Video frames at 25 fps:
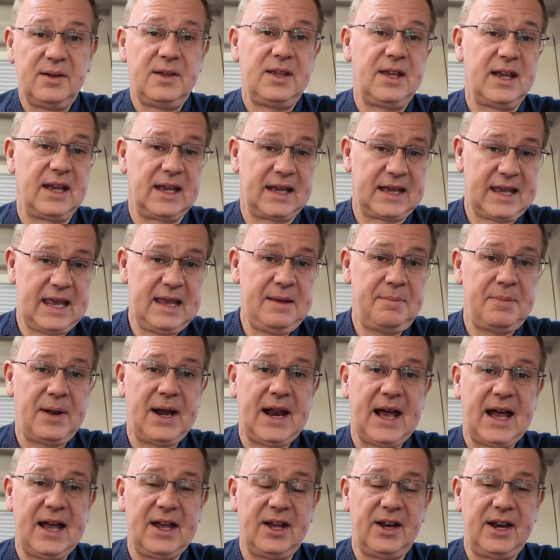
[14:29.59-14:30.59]
You can keep an
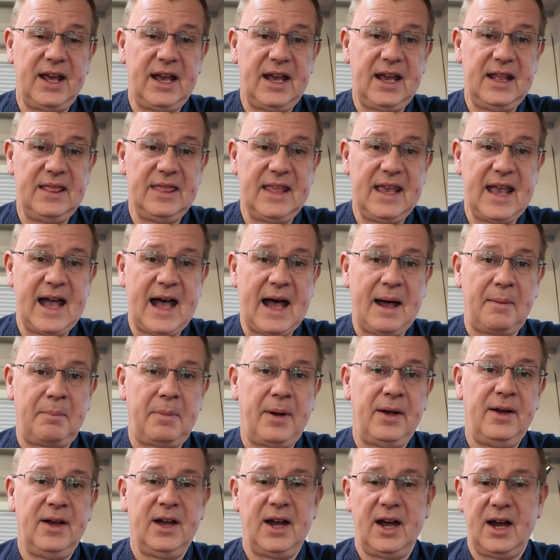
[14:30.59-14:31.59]
eye on it in the app,
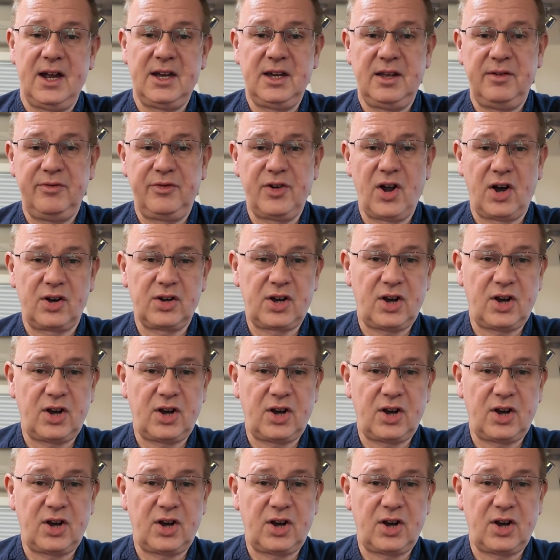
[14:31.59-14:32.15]
and you've not